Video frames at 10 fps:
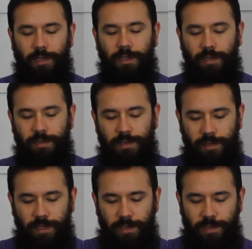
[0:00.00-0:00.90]

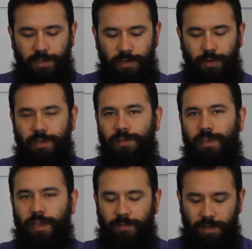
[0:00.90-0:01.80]
It's seriously
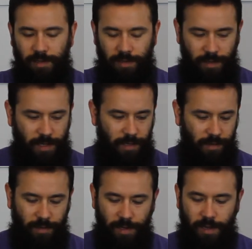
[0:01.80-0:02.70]
heavy,
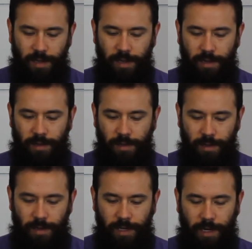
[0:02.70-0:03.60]
and
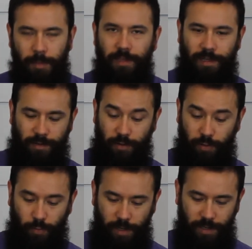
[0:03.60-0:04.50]
I mean that in a
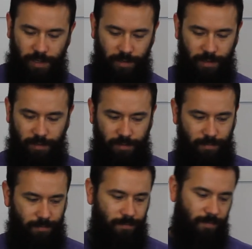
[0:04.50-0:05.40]
good way.
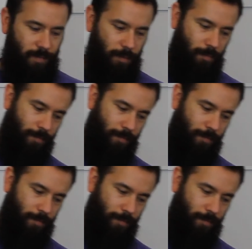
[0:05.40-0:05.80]
The